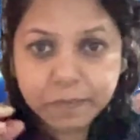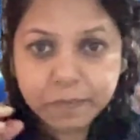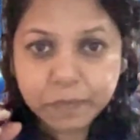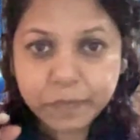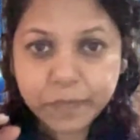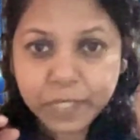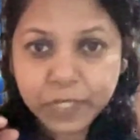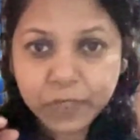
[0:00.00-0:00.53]

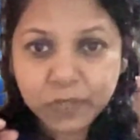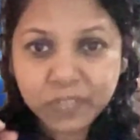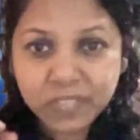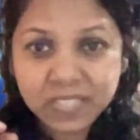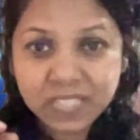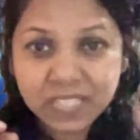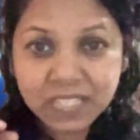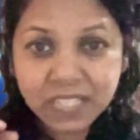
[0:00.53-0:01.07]
depending
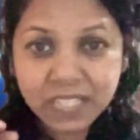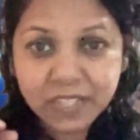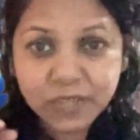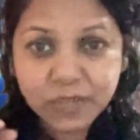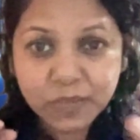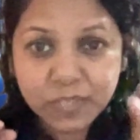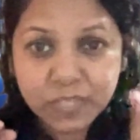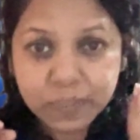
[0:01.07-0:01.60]
on did I
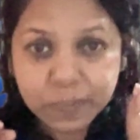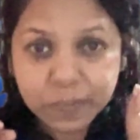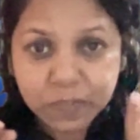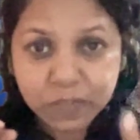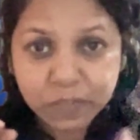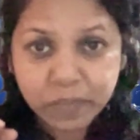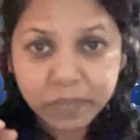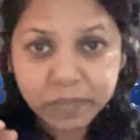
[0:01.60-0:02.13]
go deep into
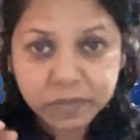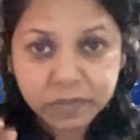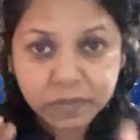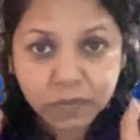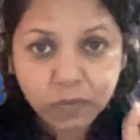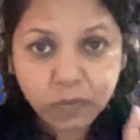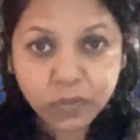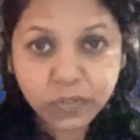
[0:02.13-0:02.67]
the
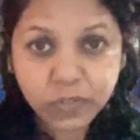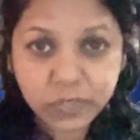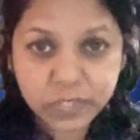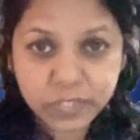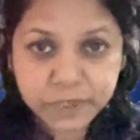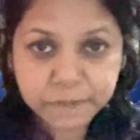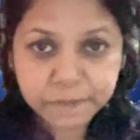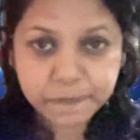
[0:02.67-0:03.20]
matter or
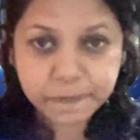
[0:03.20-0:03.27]
not.